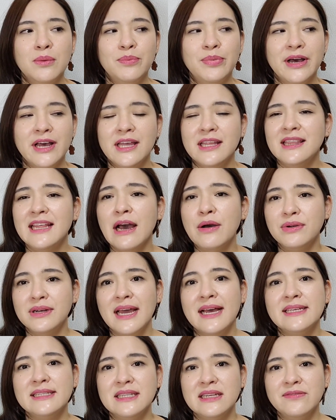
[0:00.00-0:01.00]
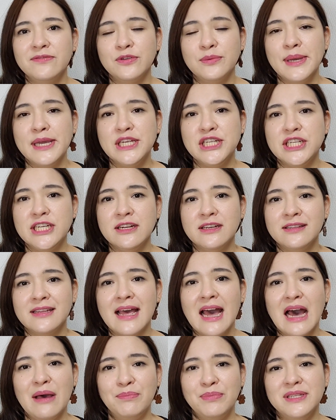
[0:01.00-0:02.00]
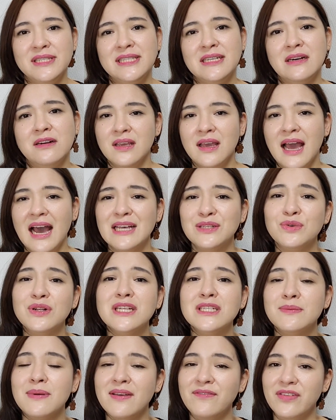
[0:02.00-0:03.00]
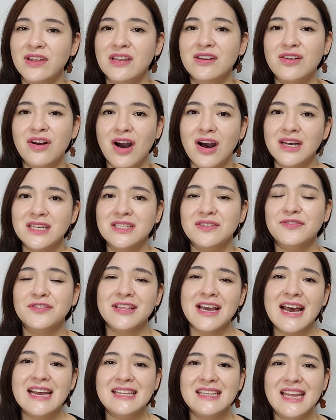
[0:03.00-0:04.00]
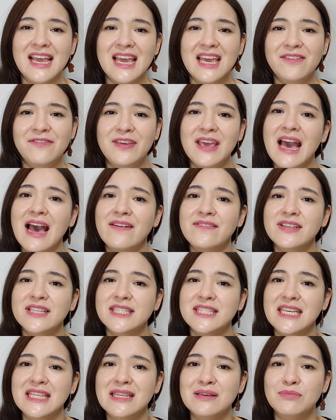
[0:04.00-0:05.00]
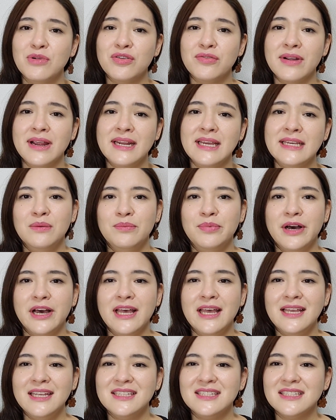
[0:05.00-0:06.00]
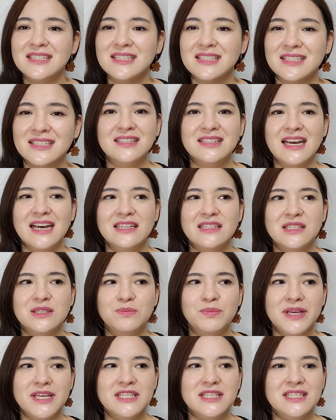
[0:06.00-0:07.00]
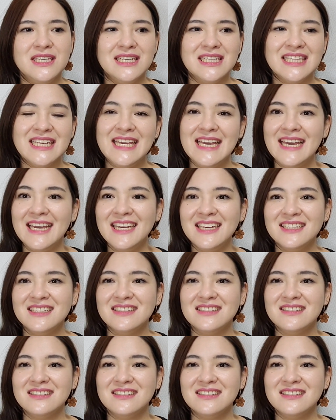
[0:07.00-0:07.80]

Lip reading: But that one has the information on the app itself, as well as my video calls for that day if you haven't seen them already. But that's basically it.